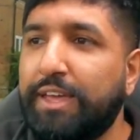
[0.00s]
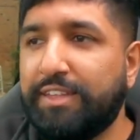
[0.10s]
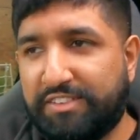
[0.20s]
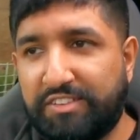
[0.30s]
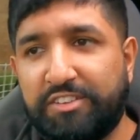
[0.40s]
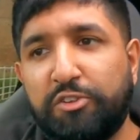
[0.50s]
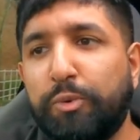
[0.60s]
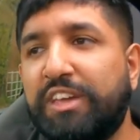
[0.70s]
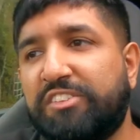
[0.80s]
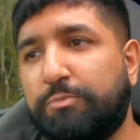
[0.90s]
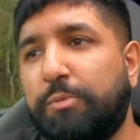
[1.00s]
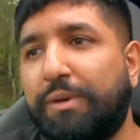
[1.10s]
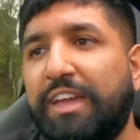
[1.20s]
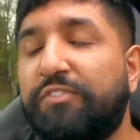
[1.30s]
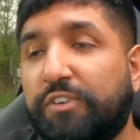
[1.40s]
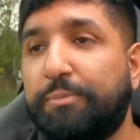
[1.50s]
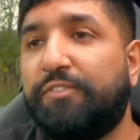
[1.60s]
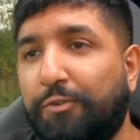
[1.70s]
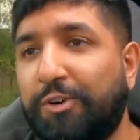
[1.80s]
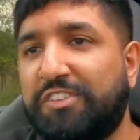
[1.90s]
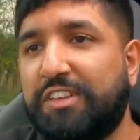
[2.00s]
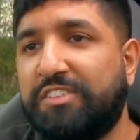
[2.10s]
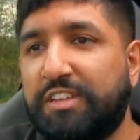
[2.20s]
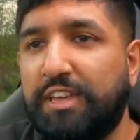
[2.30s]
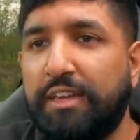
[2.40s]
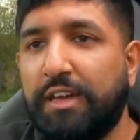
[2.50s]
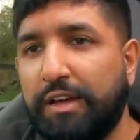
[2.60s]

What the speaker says: Since the tweaks have been made from the 460,